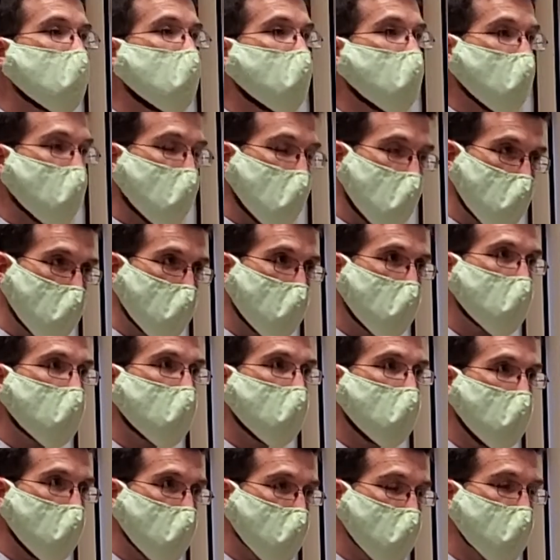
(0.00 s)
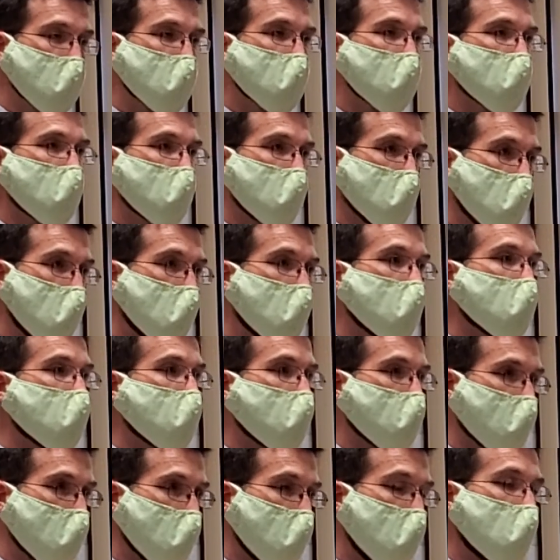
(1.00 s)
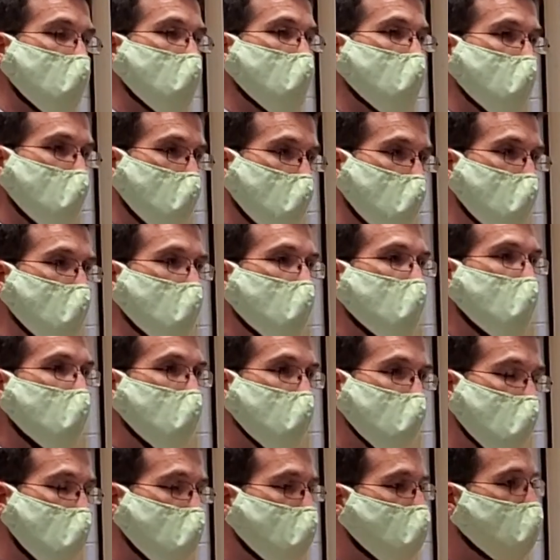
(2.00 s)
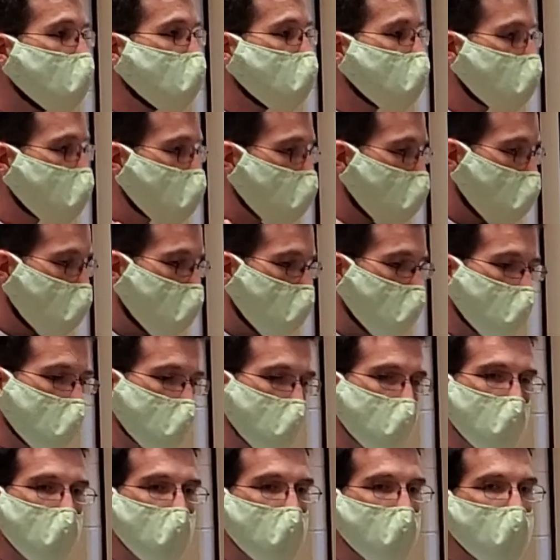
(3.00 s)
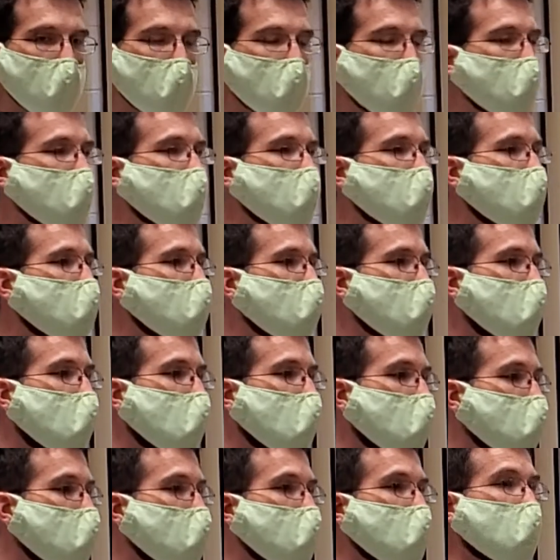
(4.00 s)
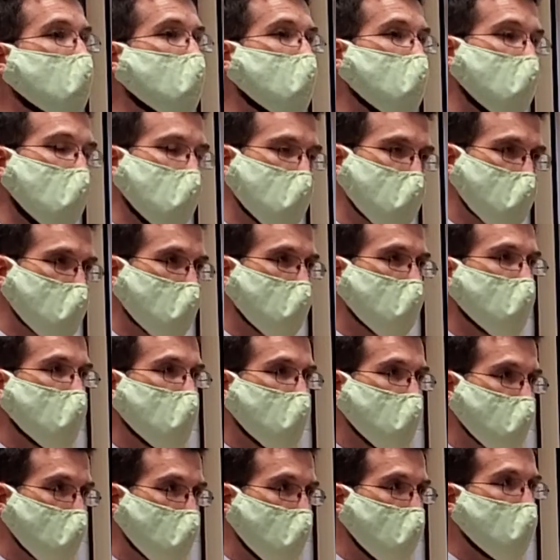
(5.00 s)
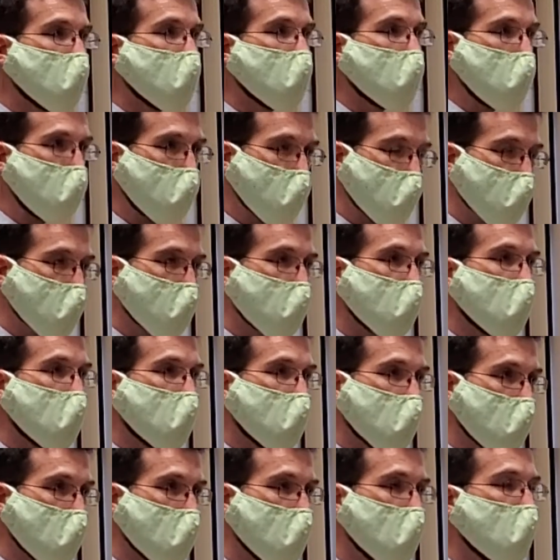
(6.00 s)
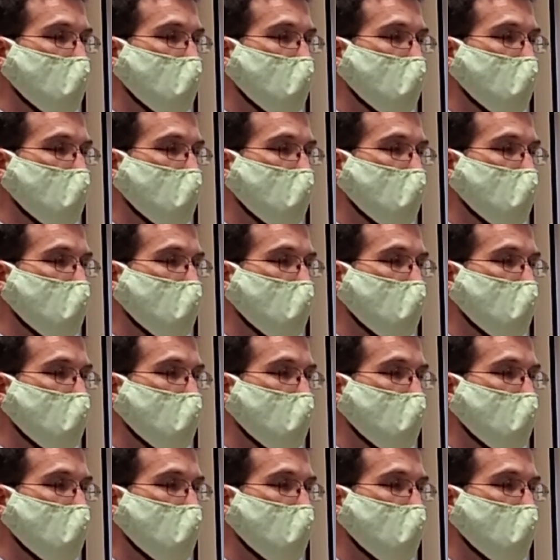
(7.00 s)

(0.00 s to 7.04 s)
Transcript: have a lot more rules, yeah. And others are fine to kind of let some things go, yeah.